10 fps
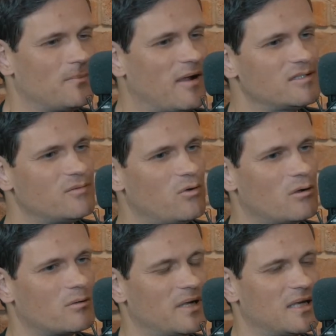imperative
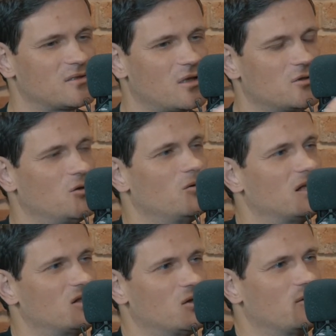programming is the do
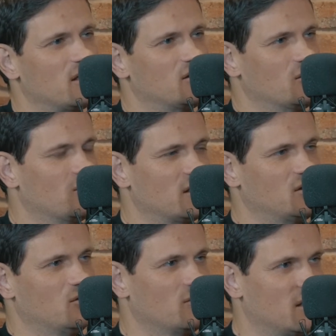this, do this, do
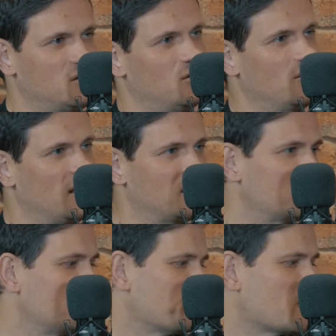this, do this, do
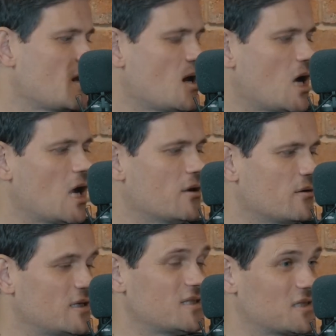this.
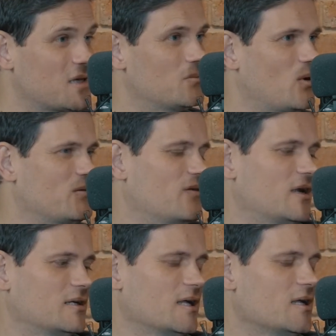And this is a simple way of
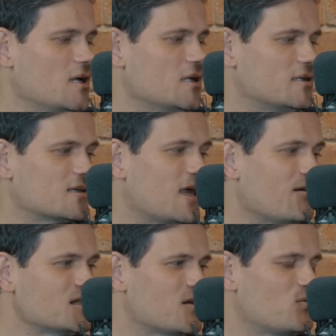defining it.
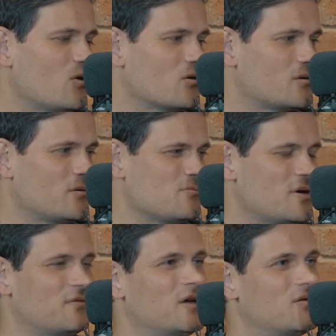Declarative program,
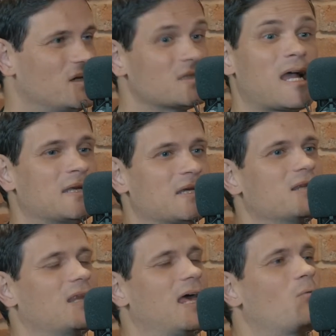think of it as I
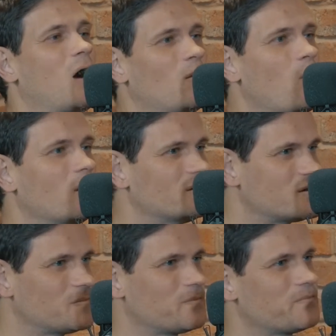declare what I want.